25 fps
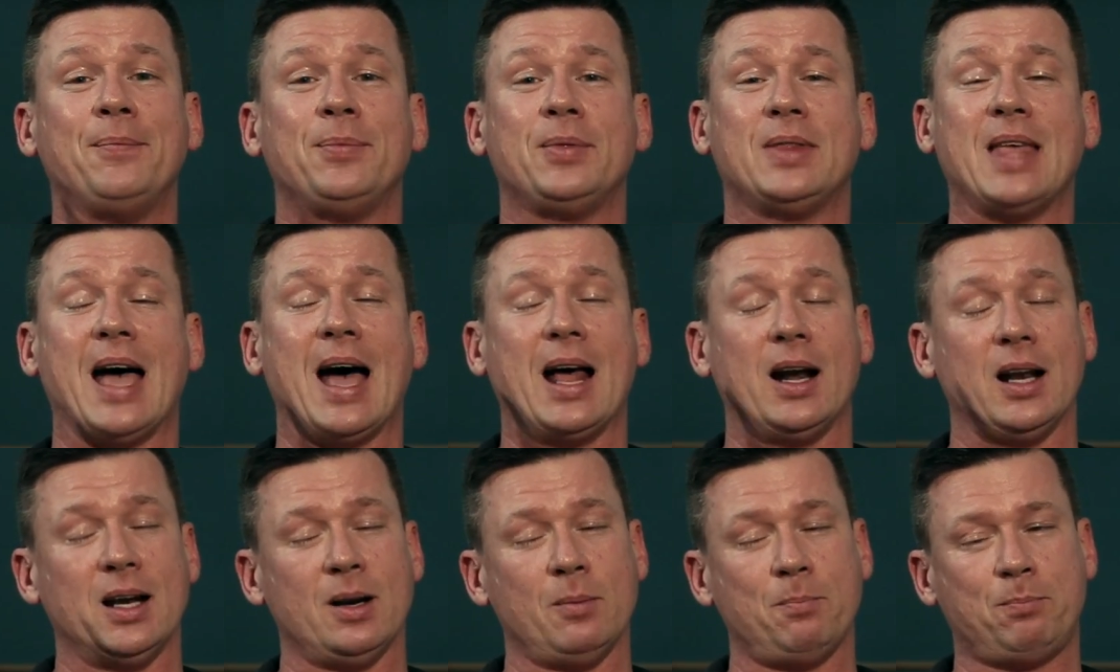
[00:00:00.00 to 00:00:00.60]

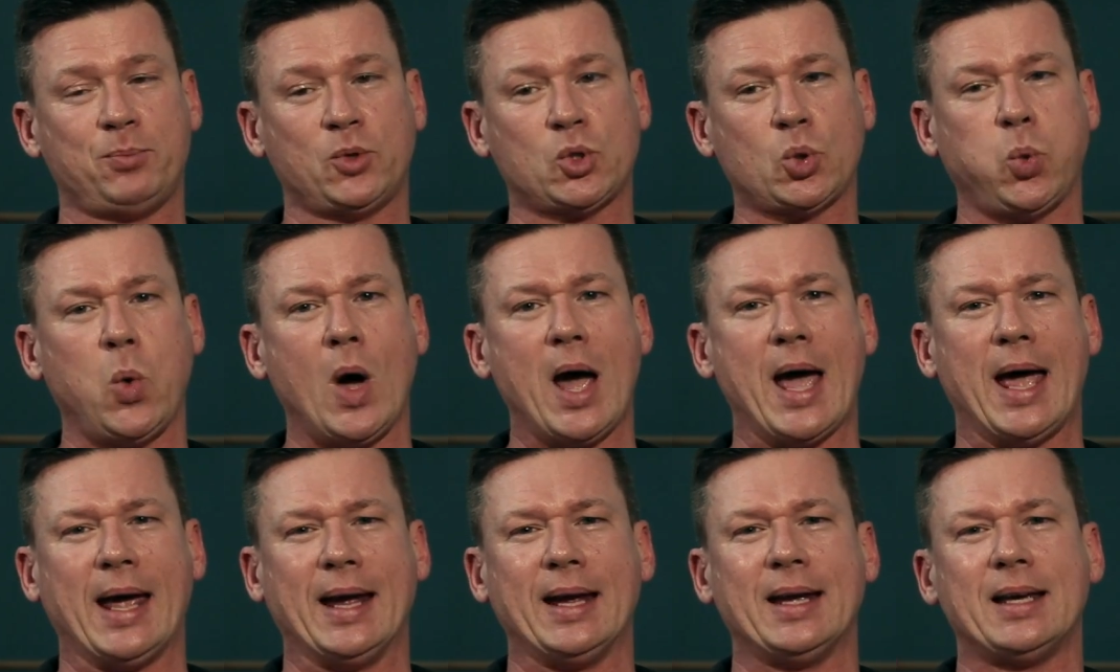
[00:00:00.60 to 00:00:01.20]
That
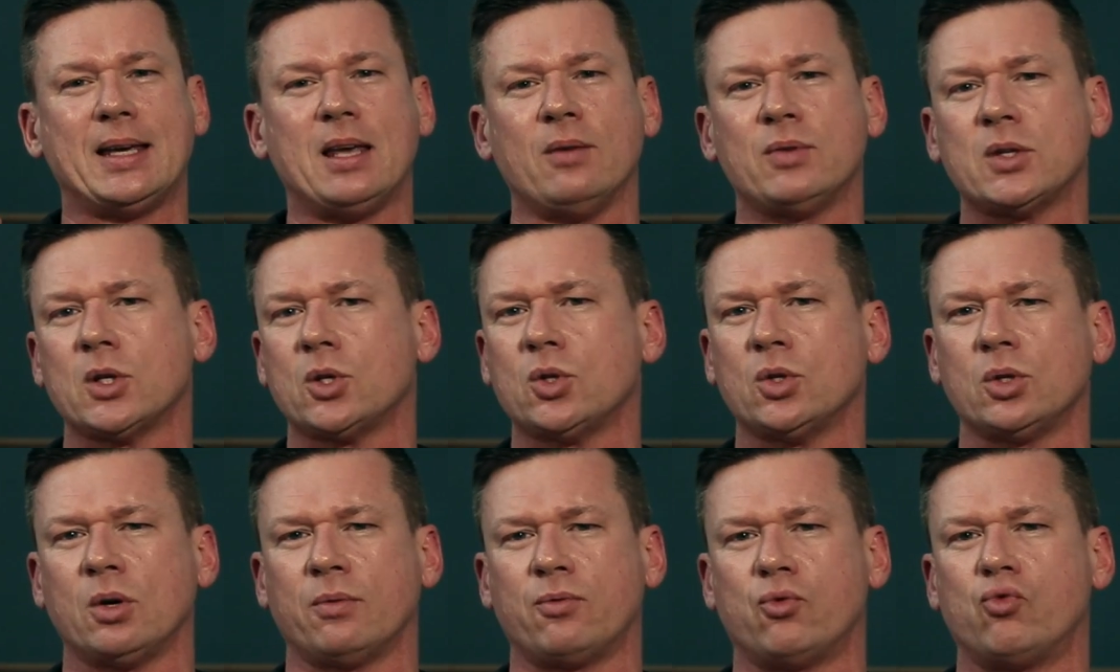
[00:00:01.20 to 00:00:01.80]
twang gives a
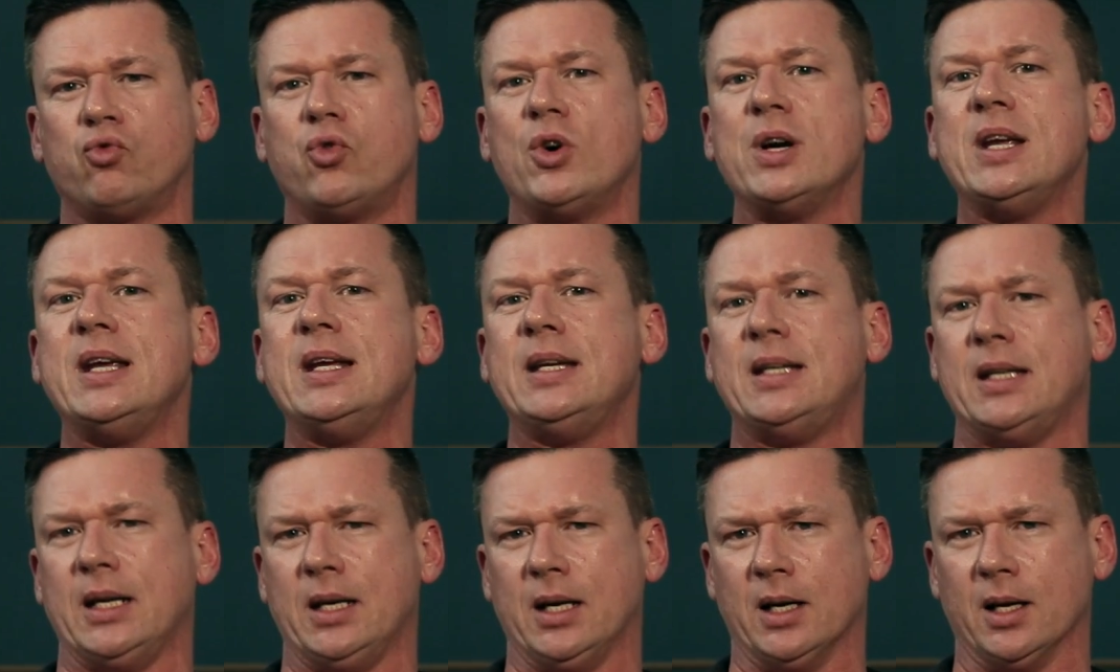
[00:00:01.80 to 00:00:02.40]
sort of
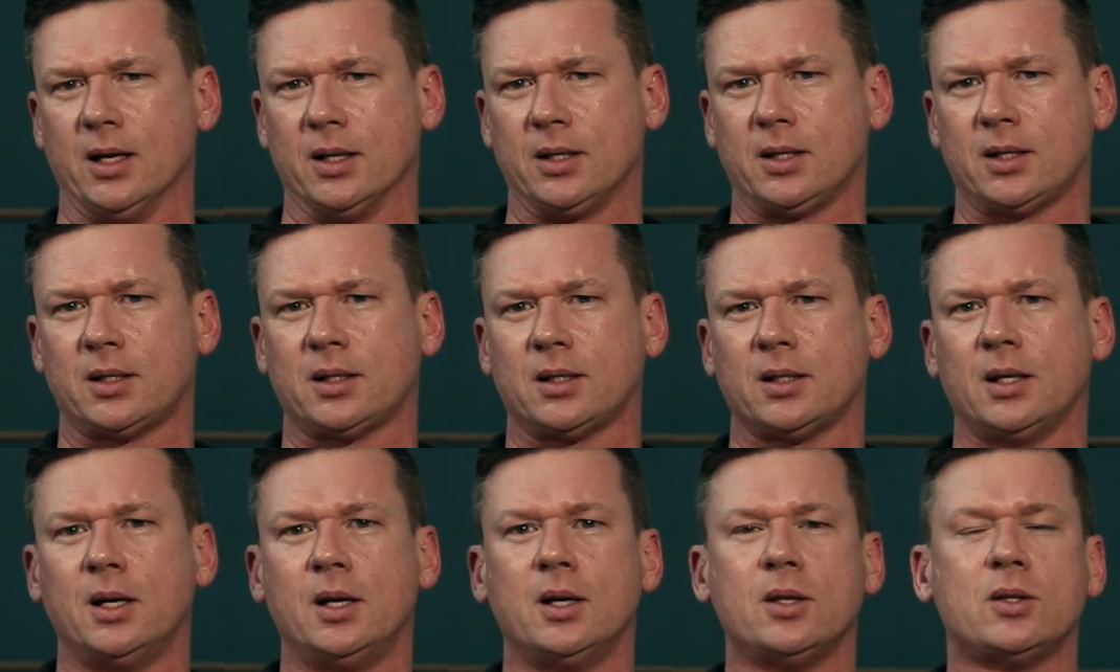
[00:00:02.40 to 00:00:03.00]

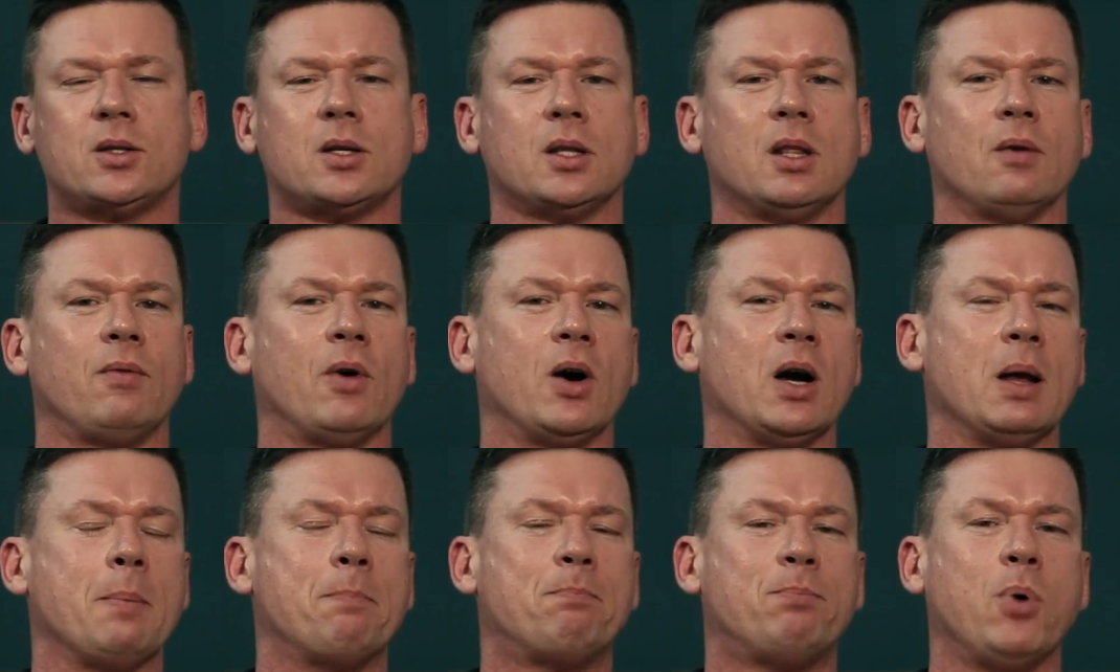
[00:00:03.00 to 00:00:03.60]
reediness to the
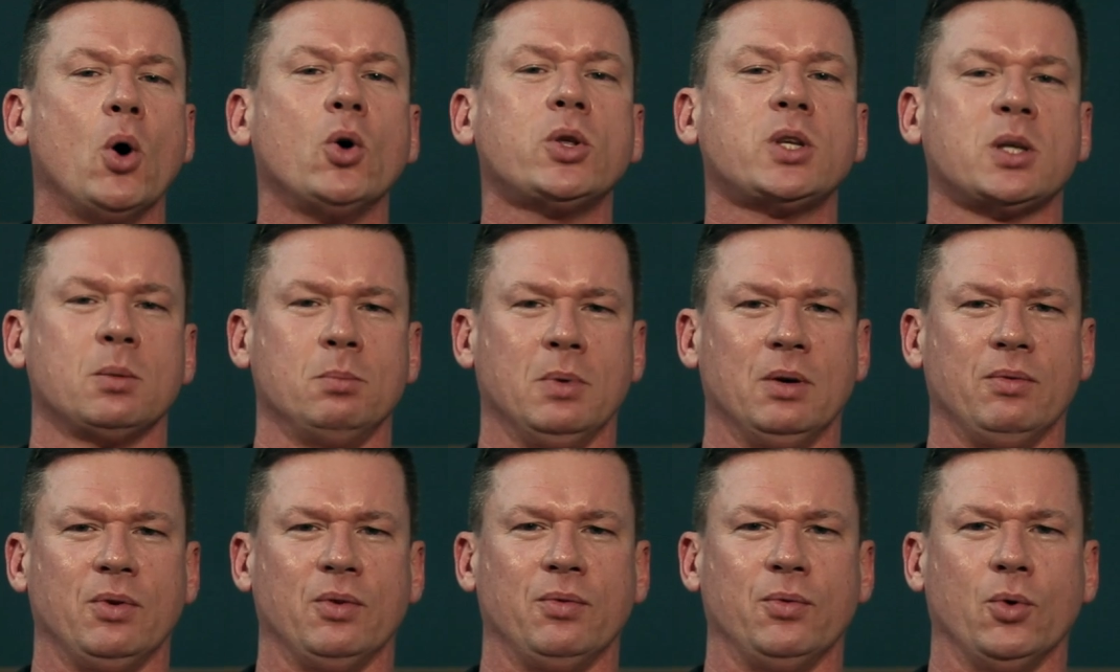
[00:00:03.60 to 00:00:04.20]
very bottom
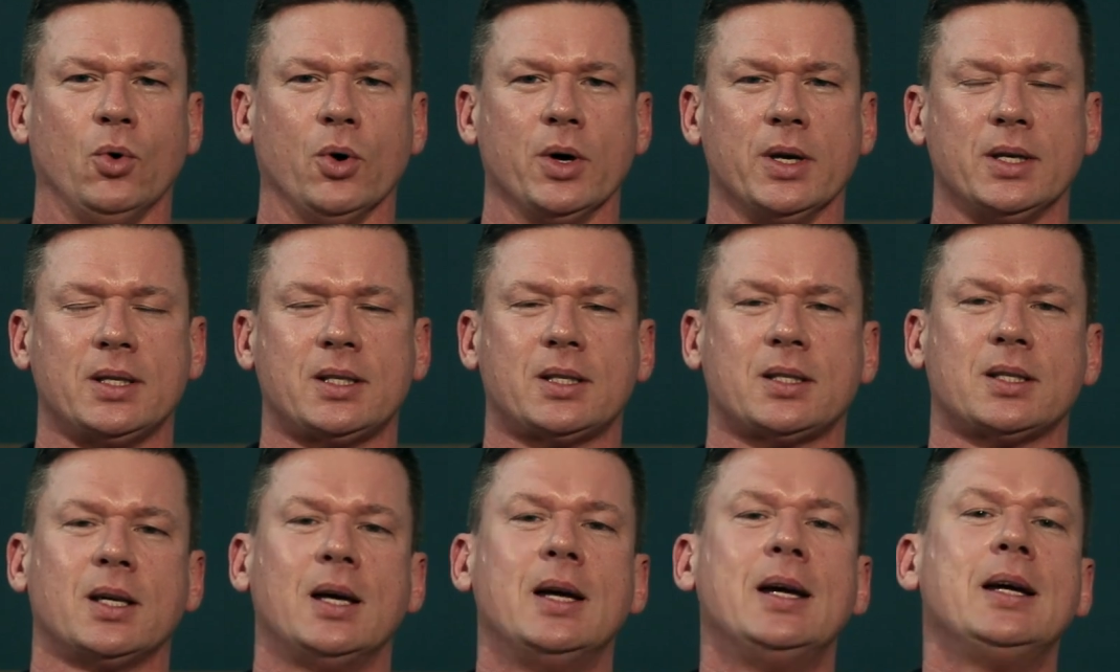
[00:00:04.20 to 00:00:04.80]
of a
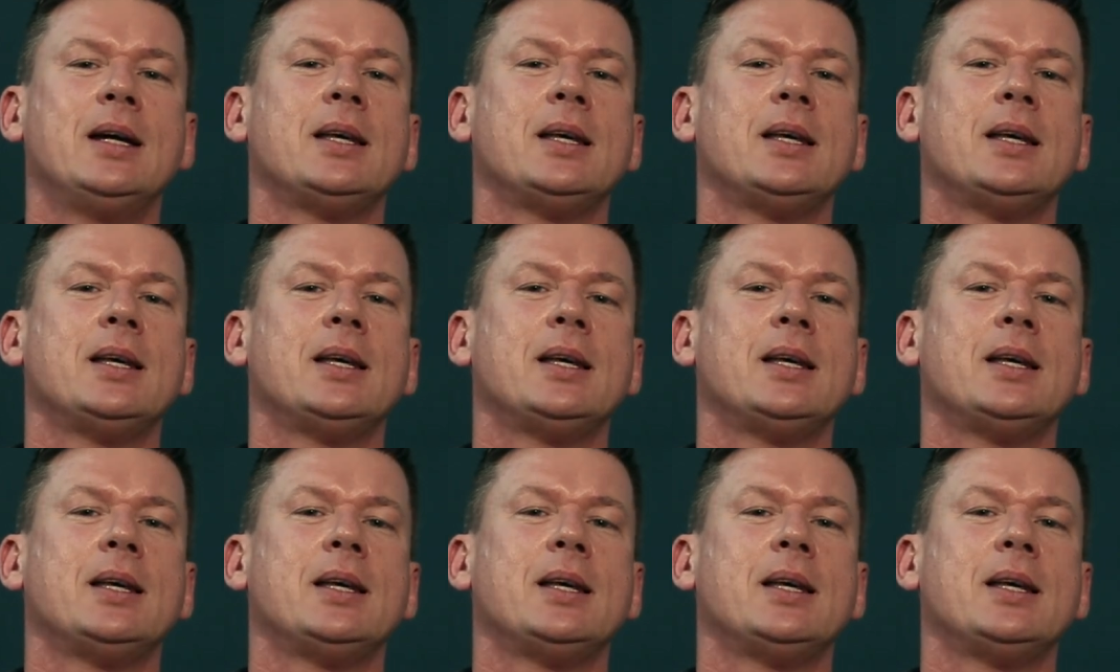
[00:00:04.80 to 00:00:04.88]
voice